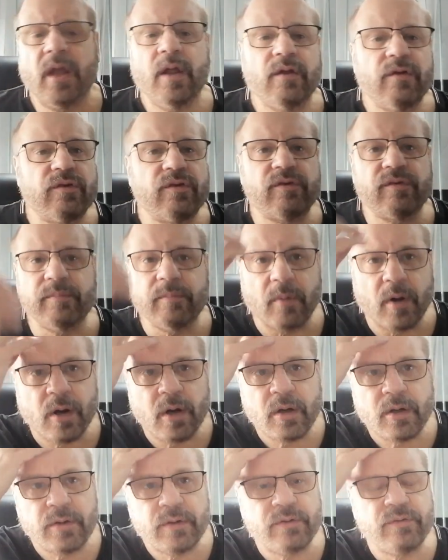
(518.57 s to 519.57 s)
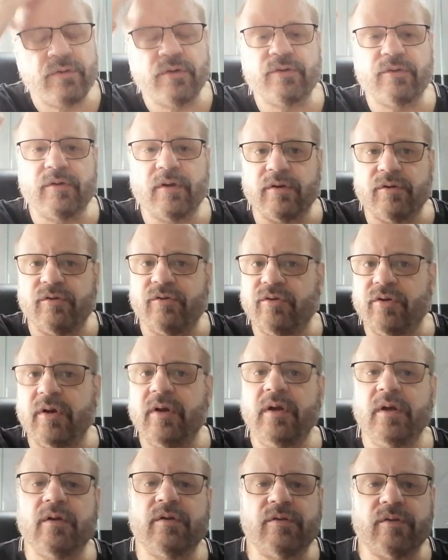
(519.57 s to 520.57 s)
Smart, just a
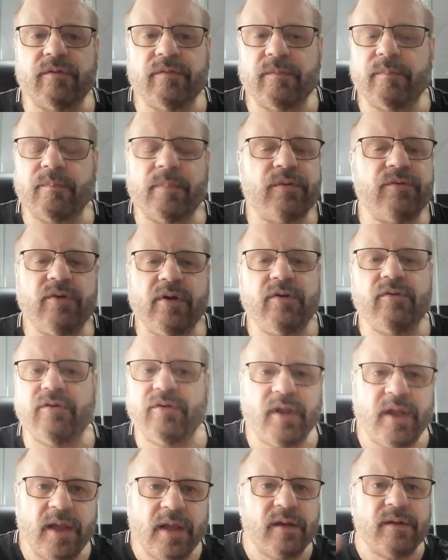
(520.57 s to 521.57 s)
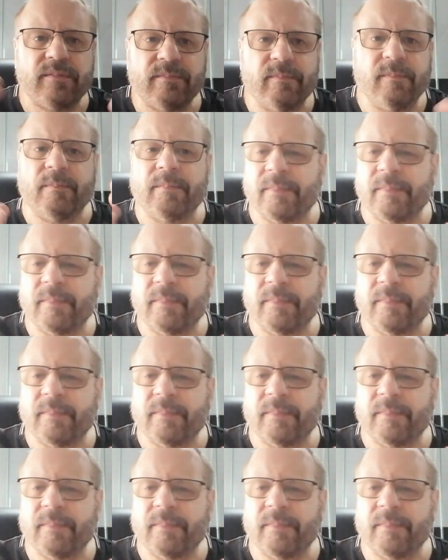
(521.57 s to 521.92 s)
genius, but she just can't